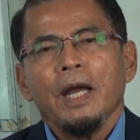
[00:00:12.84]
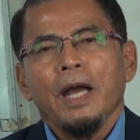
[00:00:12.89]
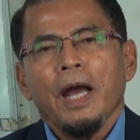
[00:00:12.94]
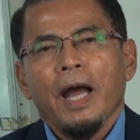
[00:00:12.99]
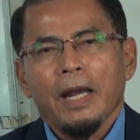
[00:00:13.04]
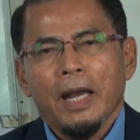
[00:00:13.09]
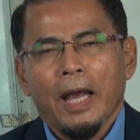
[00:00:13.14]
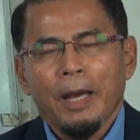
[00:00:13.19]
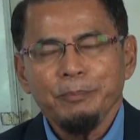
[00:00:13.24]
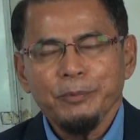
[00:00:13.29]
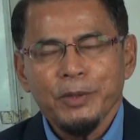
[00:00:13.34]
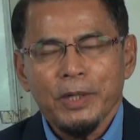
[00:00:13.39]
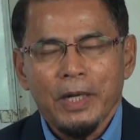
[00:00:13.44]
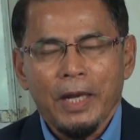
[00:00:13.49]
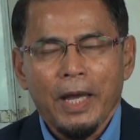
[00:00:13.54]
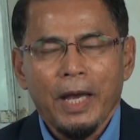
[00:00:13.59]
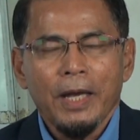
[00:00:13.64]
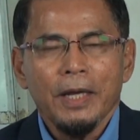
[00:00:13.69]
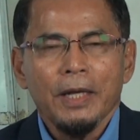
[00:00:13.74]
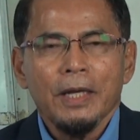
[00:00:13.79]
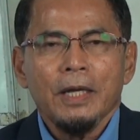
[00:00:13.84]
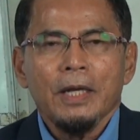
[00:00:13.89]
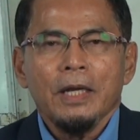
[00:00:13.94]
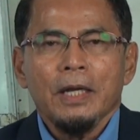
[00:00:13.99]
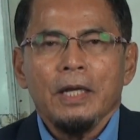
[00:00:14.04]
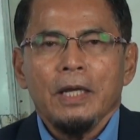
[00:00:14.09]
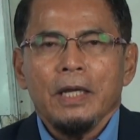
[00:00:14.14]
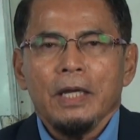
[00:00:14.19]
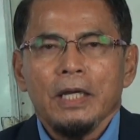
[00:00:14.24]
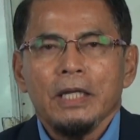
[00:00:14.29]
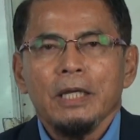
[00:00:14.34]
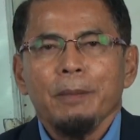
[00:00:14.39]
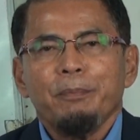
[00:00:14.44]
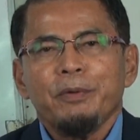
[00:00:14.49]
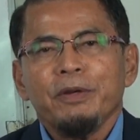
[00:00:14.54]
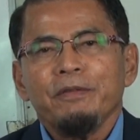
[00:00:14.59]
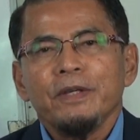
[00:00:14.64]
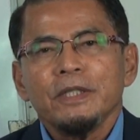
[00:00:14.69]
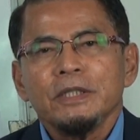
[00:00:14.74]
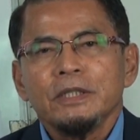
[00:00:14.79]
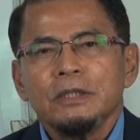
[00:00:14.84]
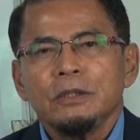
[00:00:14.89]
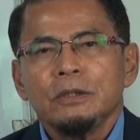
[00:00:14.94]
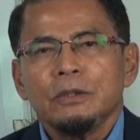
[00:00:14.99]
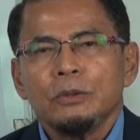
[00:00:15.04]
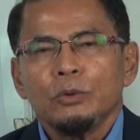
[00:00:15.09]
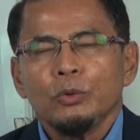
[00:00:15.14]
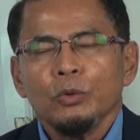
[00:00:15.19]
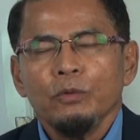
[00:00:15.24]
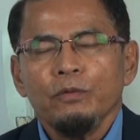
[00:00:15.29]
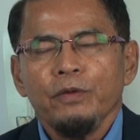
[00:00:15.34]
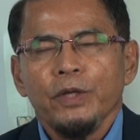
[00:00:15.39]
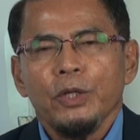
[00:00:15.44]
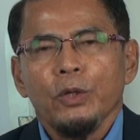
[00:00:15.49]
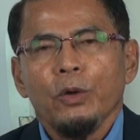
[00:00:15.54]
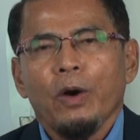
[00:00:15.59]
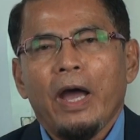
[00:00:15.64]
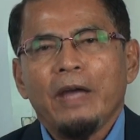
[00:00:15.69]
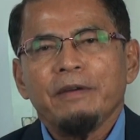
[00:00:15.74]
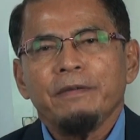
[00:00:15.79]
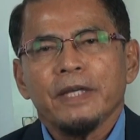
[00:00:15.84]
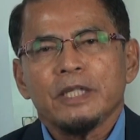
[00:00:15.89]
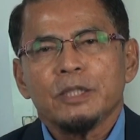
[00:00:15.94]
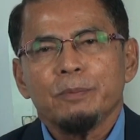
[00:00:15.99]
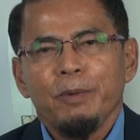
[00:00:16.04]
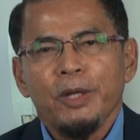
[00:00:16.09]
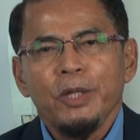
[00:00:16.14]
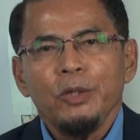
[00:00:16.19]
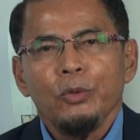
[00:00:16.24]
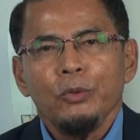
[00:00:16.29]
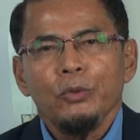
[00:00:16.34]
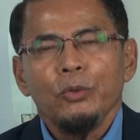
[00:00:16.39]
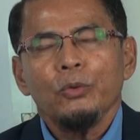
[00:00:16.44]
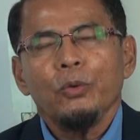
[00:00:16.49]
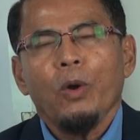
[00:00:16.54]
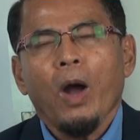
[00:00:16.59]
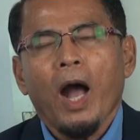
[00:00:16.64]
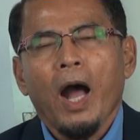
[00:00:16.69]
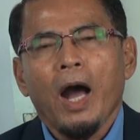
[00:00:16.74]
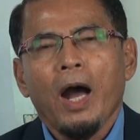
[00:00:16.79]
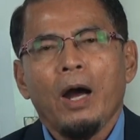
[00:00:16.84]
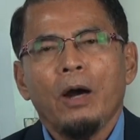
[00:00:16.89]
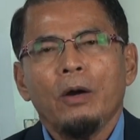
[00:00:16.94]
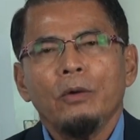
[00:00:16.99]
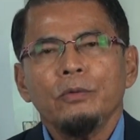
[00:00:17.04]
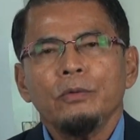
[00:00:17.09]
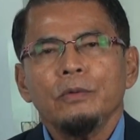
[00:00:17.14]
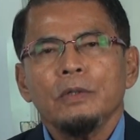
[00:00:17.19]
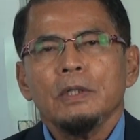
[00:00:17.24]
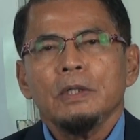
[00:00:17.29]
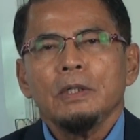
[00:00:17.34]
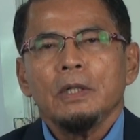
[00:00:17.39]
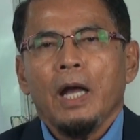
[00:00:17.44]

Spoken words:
Alhamdulillah. In the previous two videos, I've explained to you how